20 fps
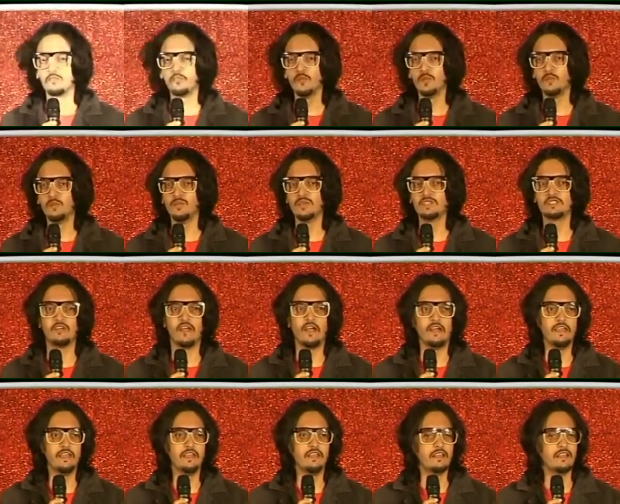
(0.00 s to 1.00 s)
The film is
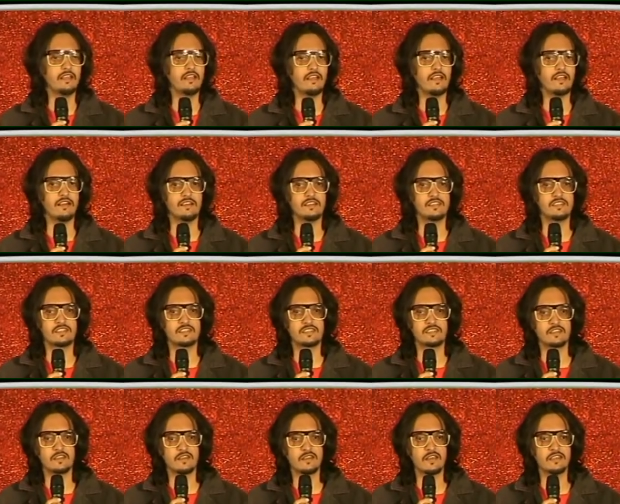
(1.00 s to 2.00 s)
ready and
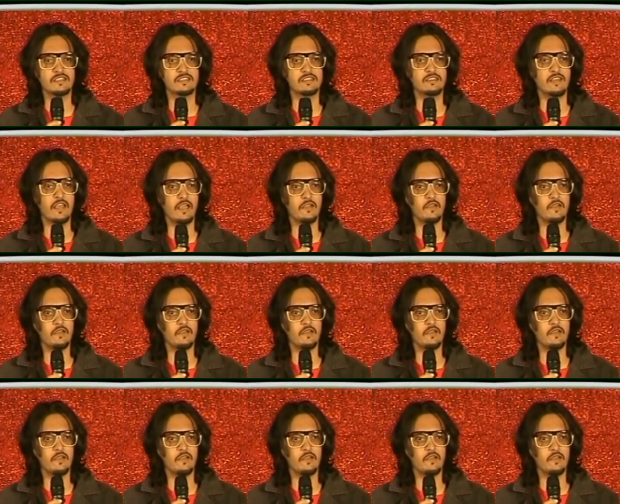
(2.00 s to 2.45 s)
it's